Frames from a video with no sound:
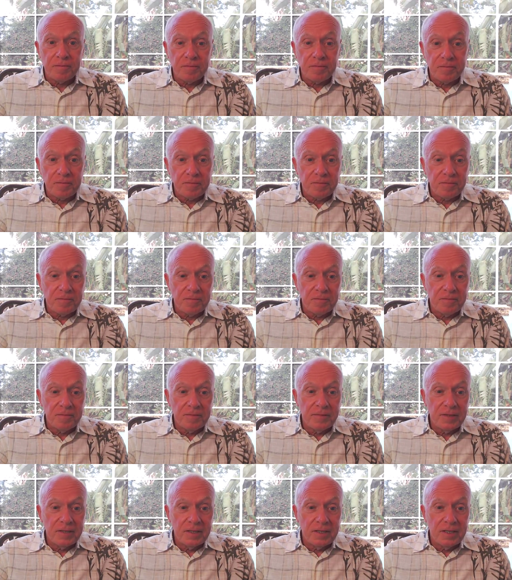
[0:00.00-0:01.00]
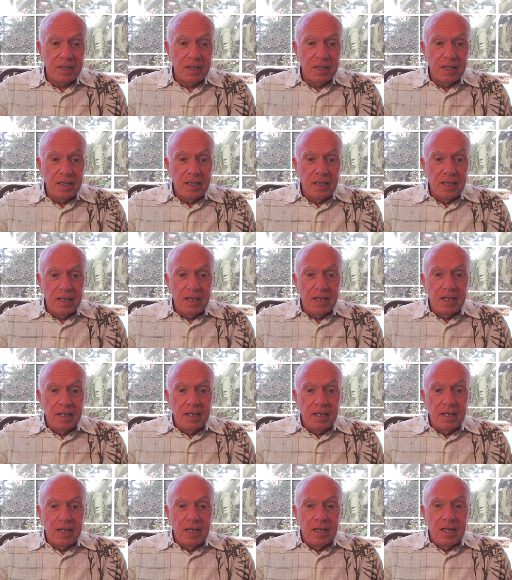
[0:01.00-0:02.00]

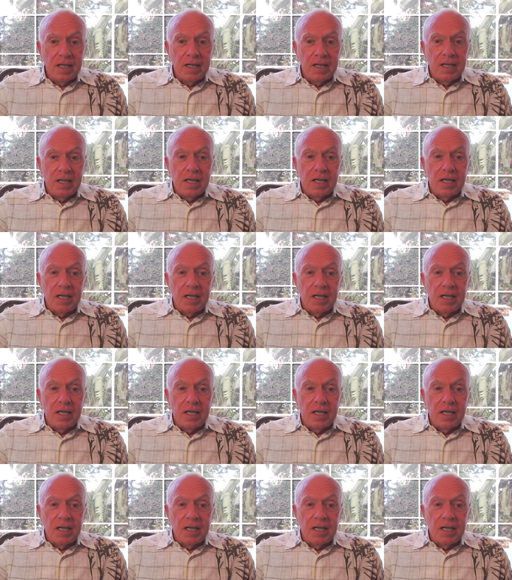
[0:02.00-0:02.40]
[no speech]